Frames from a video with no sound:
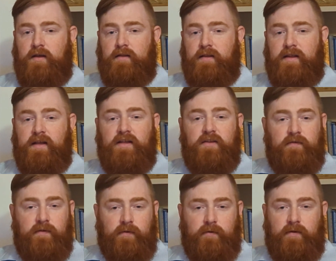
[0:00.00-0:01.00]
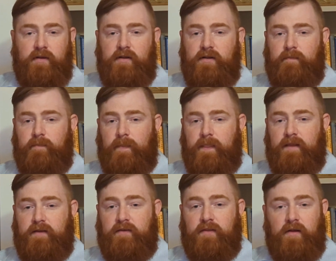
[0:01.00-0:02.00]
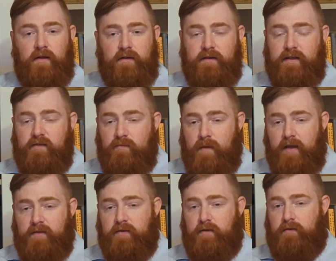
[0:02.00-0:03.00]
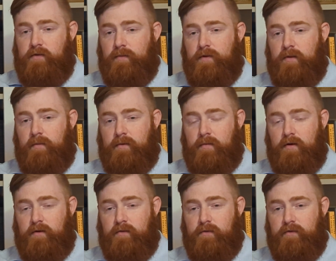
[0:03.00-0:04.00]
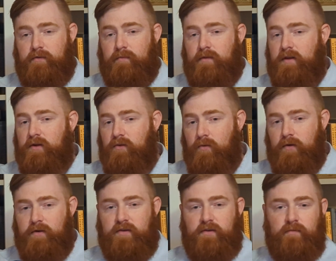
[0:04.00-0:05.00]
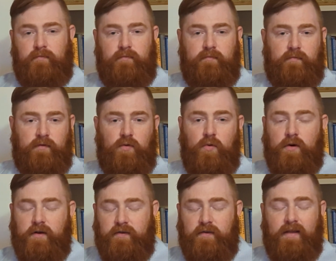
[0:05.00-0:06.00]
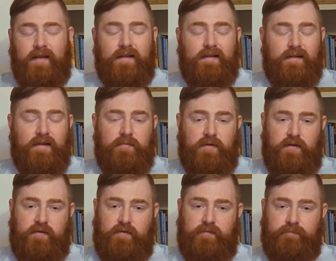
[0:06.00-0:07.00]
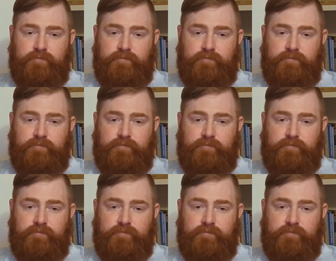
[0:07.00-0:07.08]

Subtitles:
The Higgs field is thought to give mass to those subatomic particles, like quarks, and leptons,